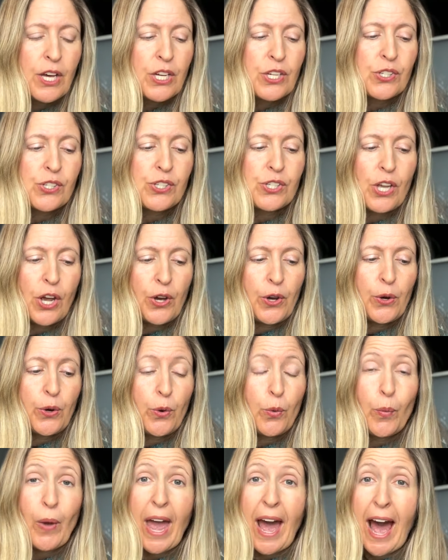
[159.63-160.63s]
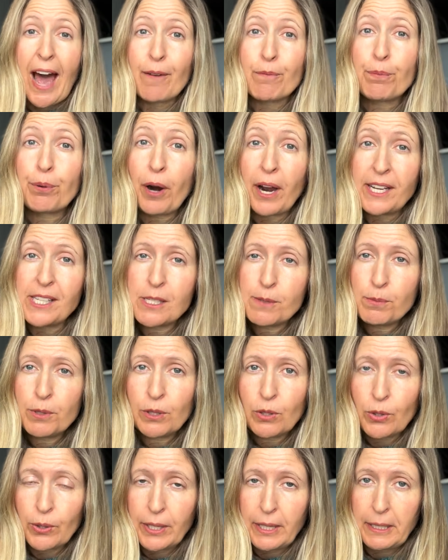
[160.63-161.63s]
So we have Price
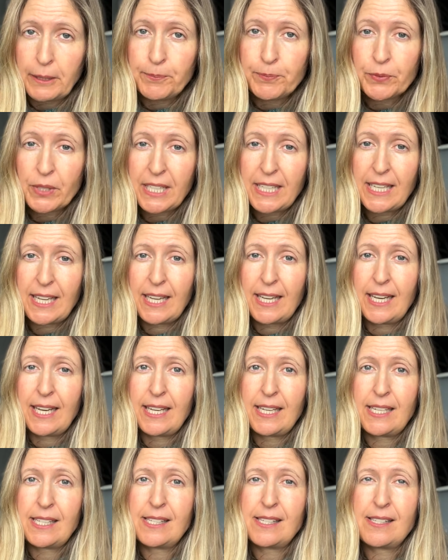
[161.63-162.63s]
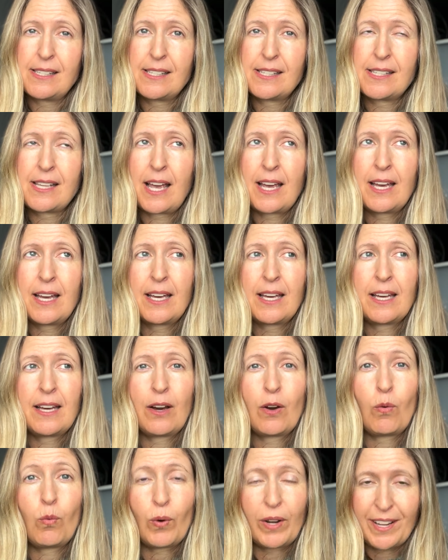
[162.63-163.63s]
Malloy. He is
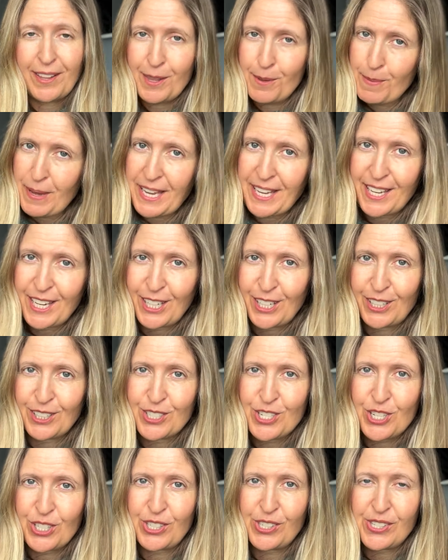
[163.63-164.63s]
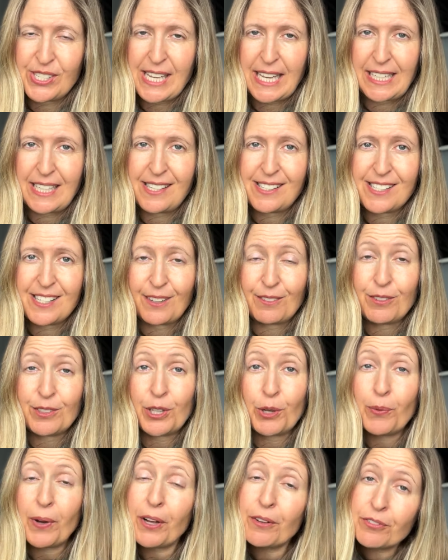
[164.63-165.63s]
one of the main characters and he's done
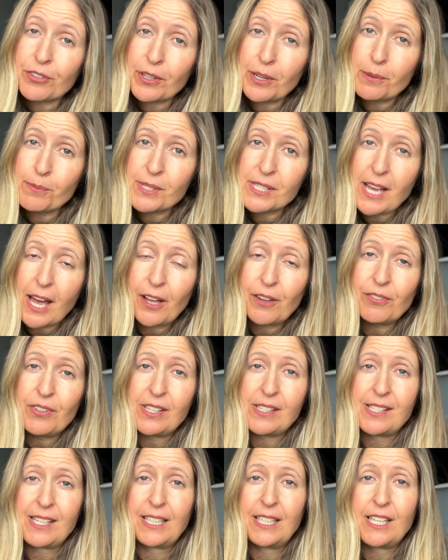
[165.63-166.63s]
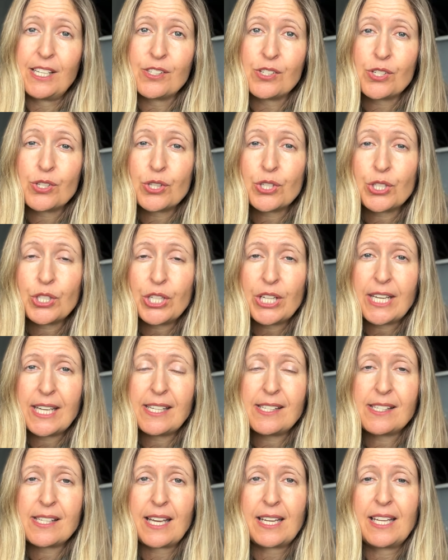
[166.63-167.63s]
very well for himself. He's in his
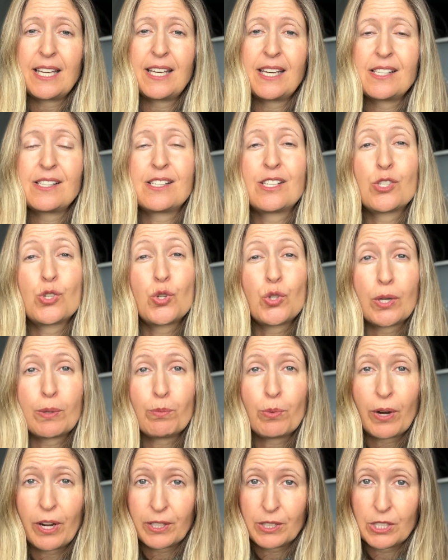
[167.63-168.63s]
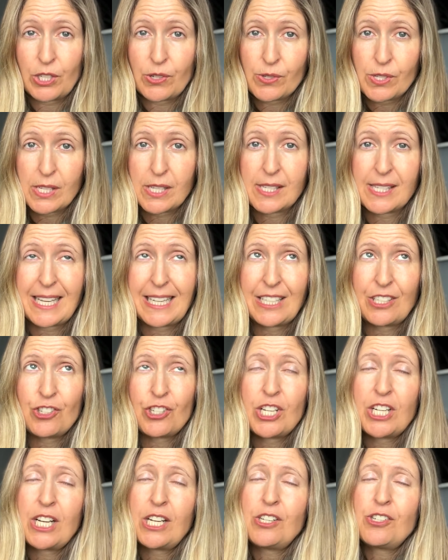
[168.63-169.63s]
30s and he gets this grim prognosis and it
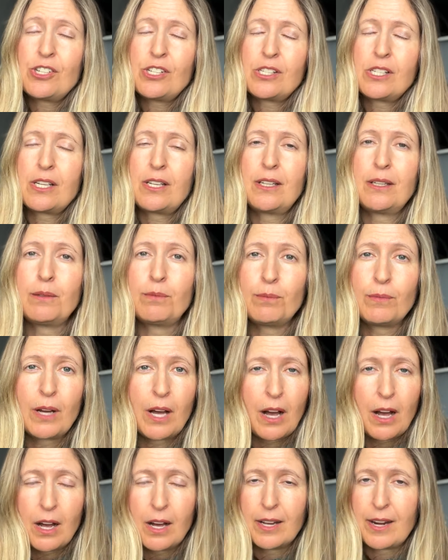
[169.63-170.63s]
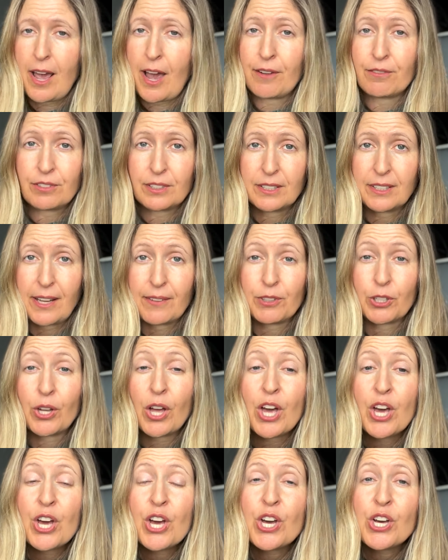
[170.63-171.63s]
changes him on every level.
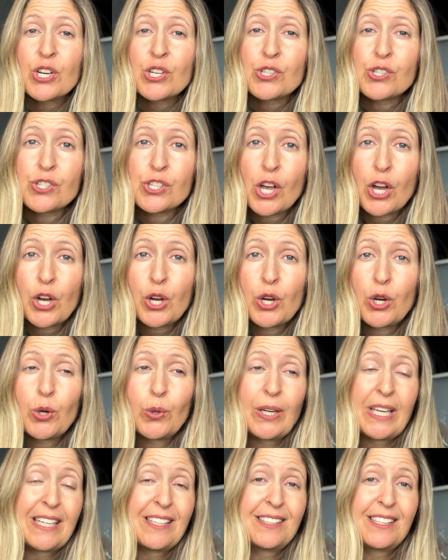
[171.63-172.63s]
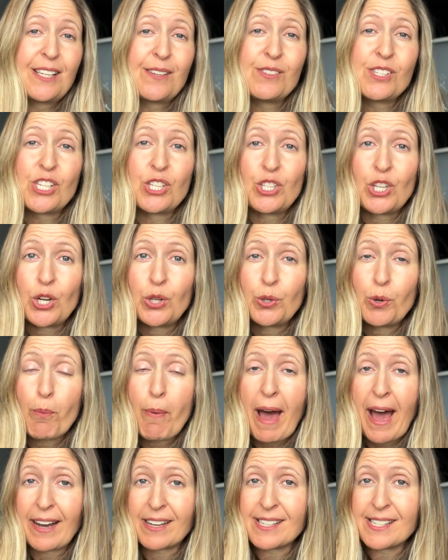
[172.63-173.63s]
So he leaves a note,
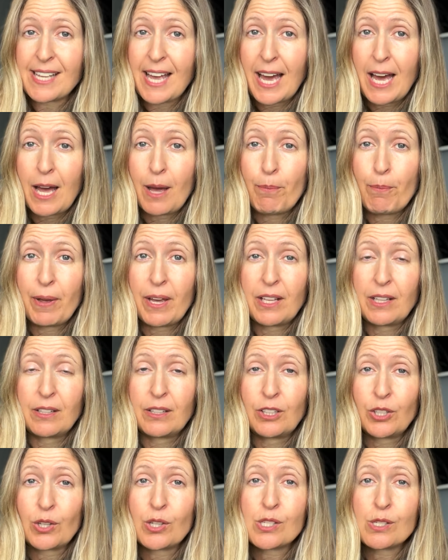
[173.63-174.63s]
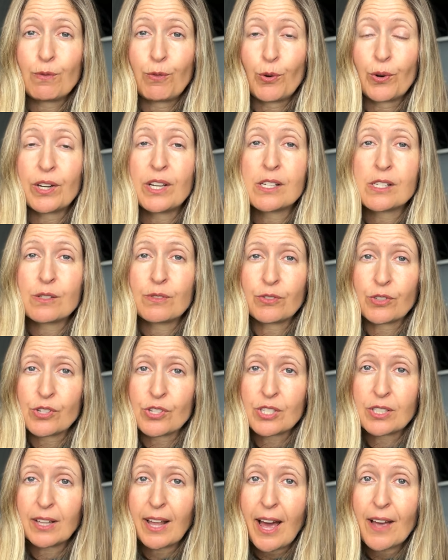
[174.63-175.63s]
packs up and looks for his
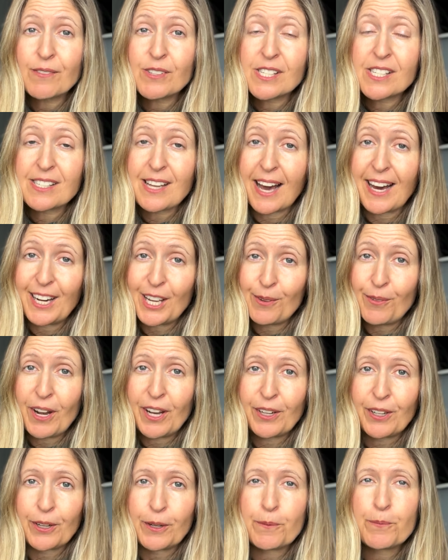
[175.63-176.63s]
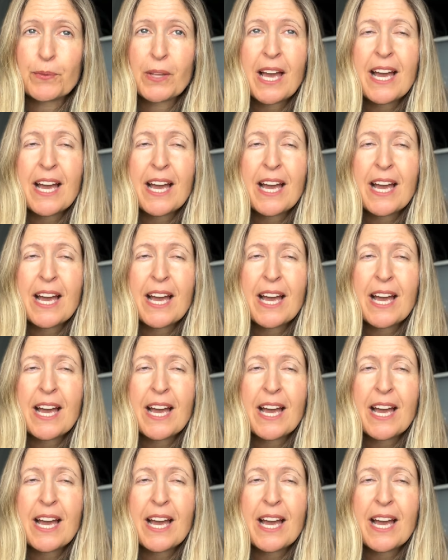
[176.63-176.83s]
first love, Scotty Record.